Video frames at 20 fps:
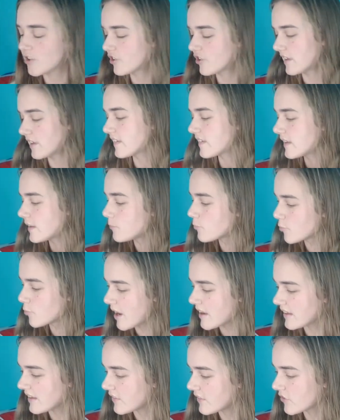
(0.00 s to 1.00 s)
She didn't seem
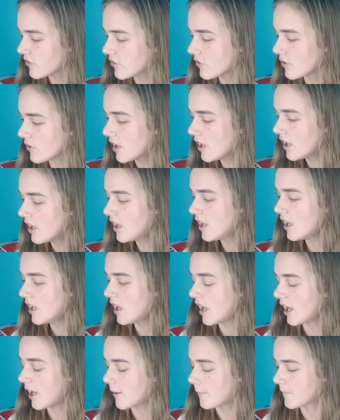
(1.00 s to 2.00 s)
ready to
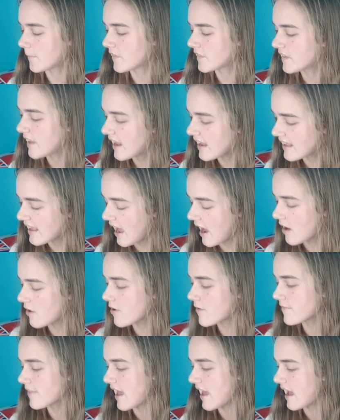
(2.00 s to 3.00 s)
take
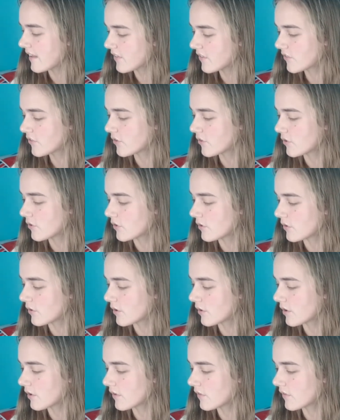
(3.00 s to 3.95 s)
care of that, to